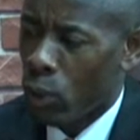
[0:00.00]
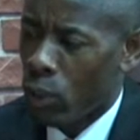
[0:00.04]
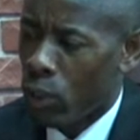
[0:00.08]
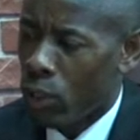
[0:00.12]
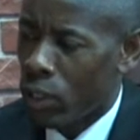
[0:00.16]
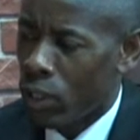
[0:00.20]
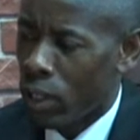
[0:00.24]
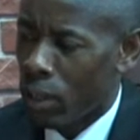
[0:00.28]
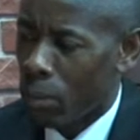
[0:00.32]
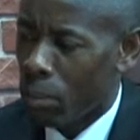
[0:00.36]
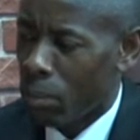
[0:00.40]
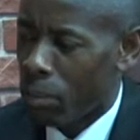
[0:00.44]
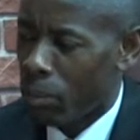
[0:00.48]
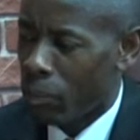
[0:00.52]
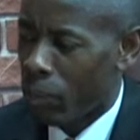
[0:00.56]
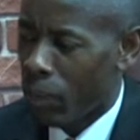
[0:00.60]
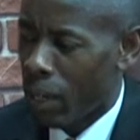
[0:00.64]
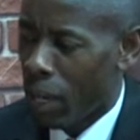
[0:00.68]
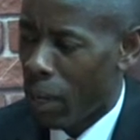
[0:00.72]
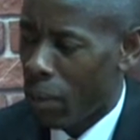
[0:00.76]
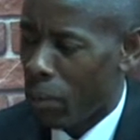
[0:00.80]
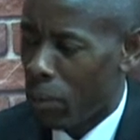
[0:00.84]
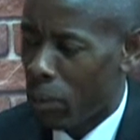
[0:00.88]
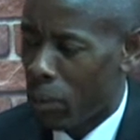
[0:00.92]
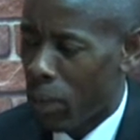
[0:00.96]
some,
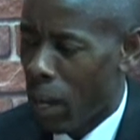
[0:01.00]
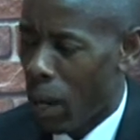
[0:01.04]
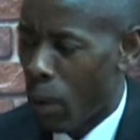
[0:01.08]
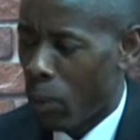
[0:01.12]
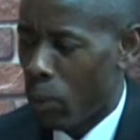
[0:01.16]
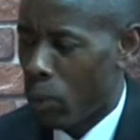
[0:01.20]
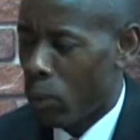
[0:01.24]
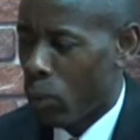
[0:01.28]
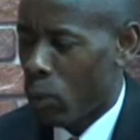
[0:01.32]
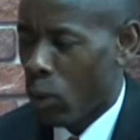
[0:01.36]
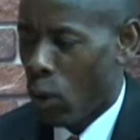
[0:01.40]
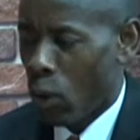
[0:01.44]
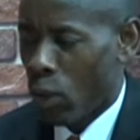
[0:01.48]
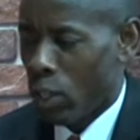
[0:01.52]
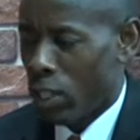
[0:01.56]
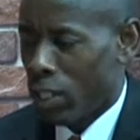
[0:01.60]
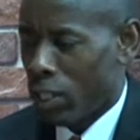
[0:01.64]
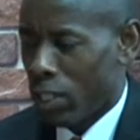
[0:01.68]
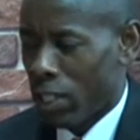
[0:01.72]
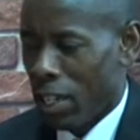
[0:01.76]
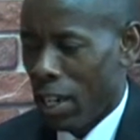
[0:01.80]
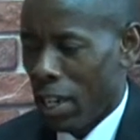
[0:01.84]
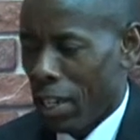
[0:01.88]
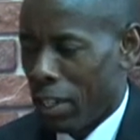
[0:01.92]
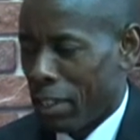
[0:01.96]
I would call
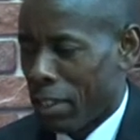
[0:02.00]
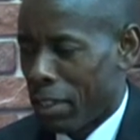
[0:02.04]
it like,